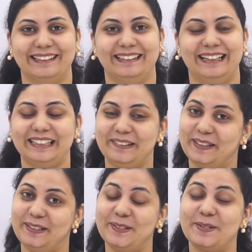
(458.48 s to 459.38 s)
that you are
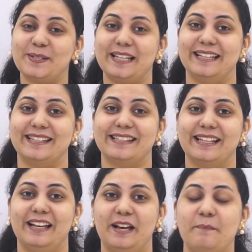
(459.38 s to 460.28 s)
useless.
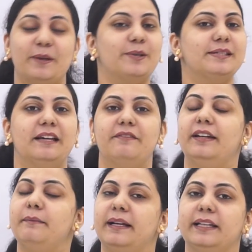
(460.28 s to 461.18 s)
Because never
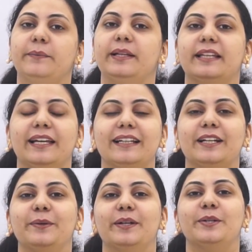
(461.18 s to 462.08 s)
a mother will think
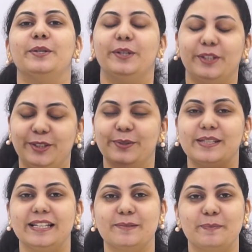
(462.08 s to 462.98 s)
that you are a
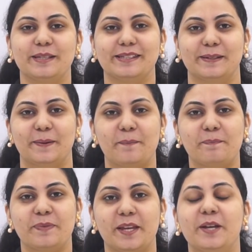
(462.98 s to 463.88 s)
useless person.
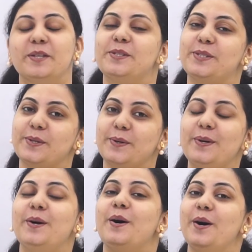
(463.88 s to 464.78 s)

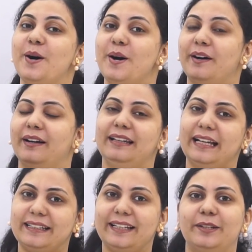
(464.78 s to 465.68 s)
So
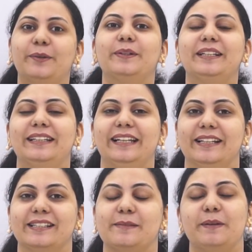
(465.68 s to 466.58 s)
let them go the
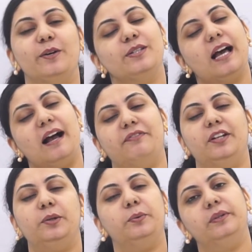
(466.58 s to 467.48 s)
things, because after
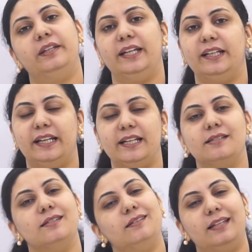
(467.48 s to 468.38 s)
2-3
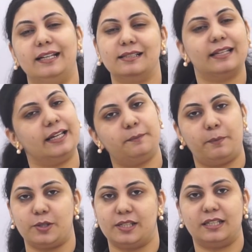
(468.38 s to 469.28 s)
days, things get
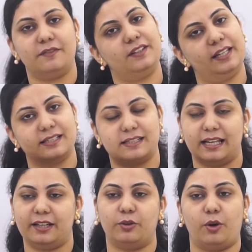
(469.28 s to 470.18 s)
positive, things
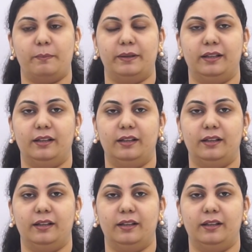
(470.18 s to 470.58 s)
get normal.